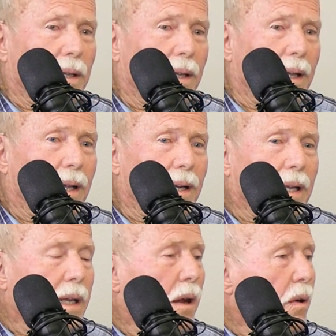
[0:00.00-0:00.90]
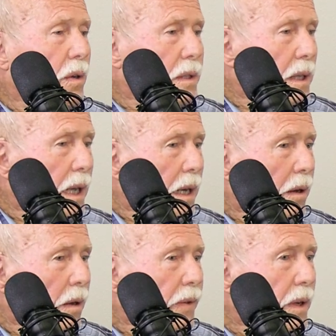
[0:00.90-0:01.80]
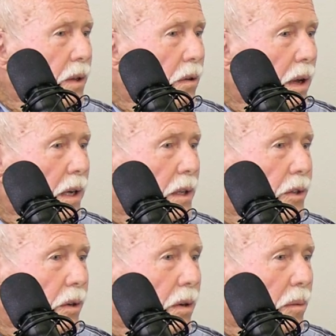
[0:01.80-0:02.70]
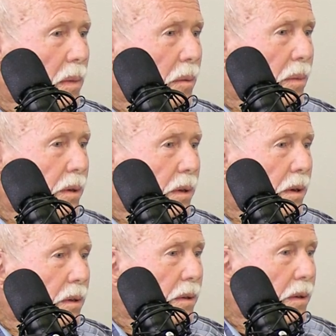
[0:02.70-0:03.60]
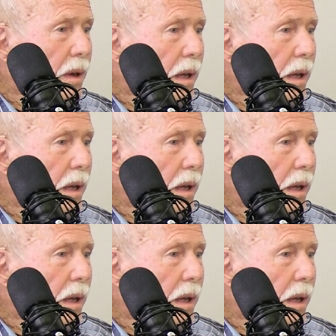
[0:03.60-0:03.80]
And he always would get off. He'd threaten a jury member, you know.